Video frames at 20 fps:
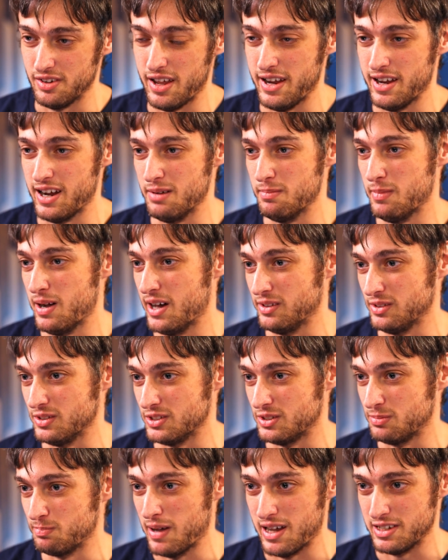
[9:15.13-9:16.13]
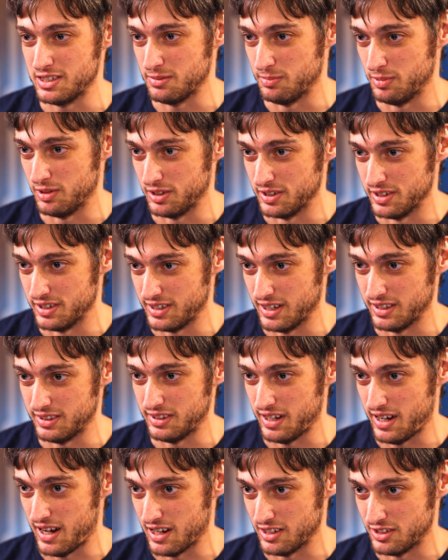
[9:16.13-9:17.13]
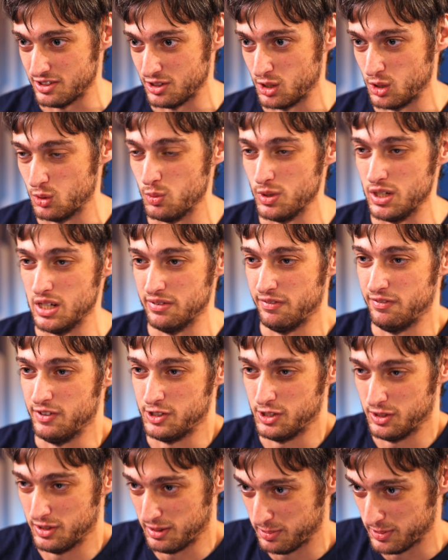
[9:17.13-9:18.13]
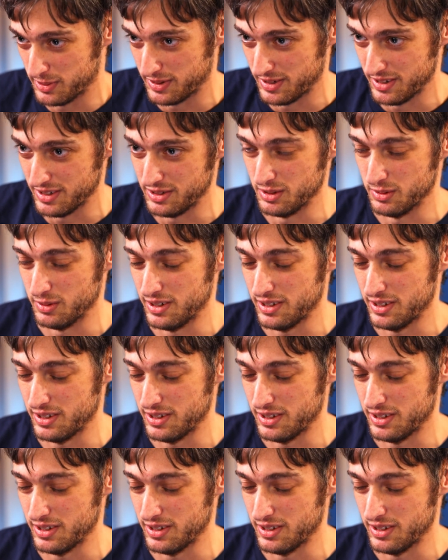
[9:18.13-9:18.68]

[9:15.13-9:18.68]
AI models possibly going to get the answer we have officially put into